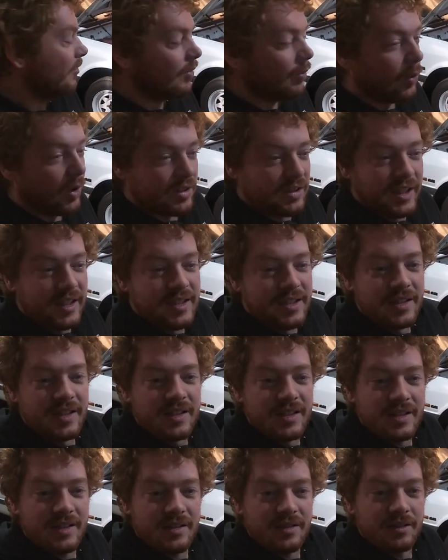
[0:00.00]
what led to
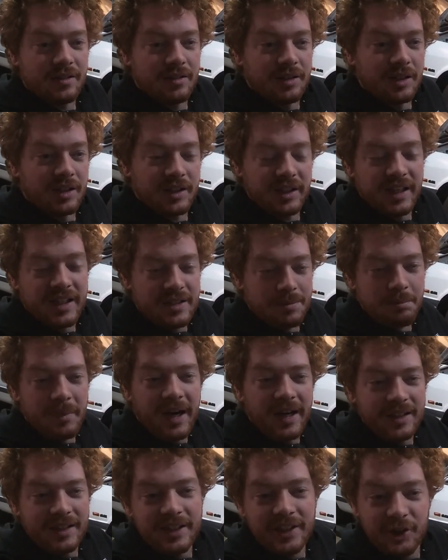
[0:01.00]
this. Like, it's
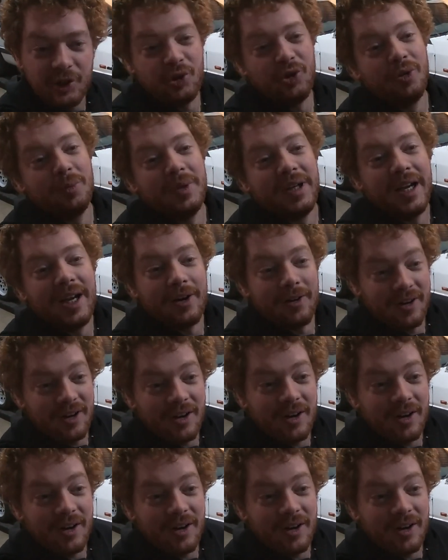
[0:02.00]
mainly human error,